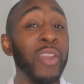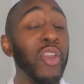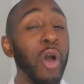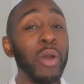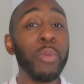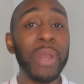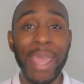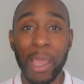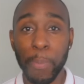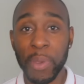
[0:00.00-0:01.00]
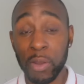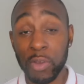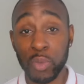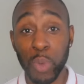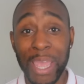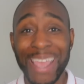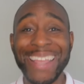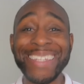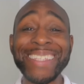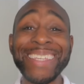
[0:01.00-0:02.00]
Not only will it help you lose weight,
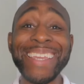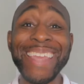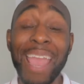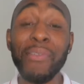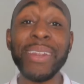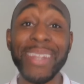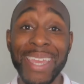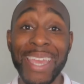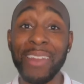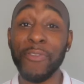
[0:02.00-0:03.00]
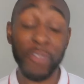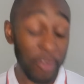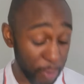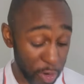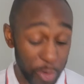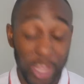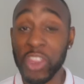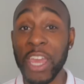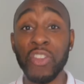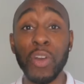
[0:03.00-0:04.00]
it is guaranteed for you to
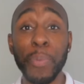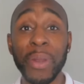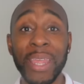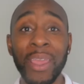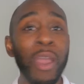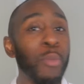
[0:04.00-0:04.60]
change your body.